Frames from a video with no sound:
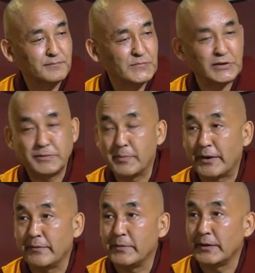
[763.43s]
did
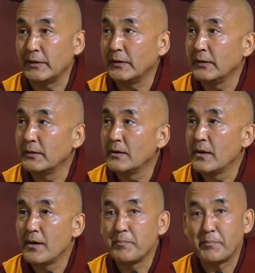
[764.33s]
many, many
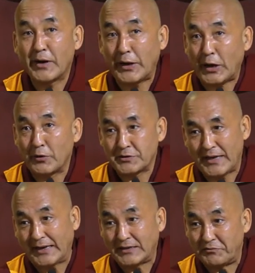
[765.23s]
miraculous
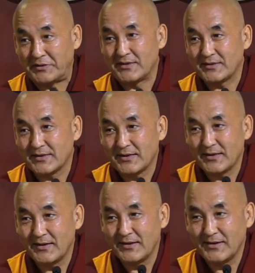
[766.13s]
activities
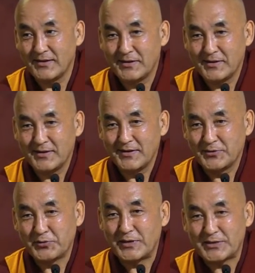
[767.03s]

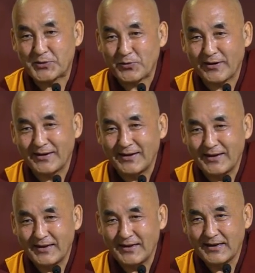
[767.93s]
to destroy
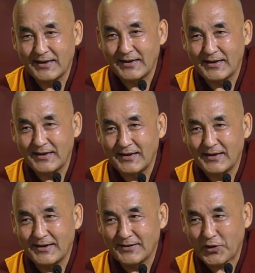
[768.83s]

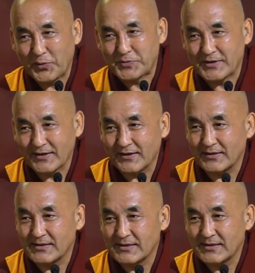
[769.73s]
the
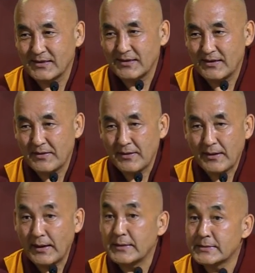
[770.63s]
obstacles
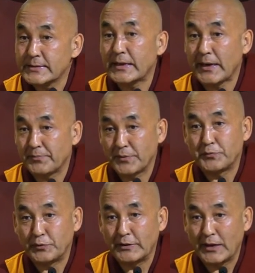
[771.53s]
and save the
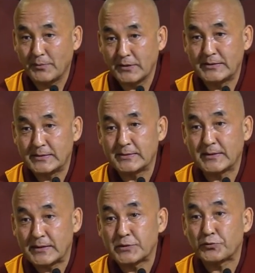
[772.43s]
Buddha Dharma. This is
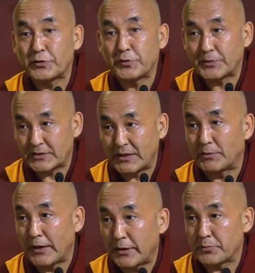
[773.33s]
the history of the
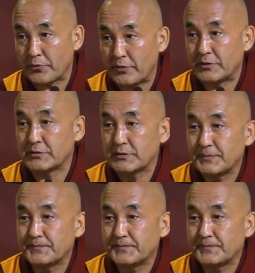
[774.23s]
7-line prayers.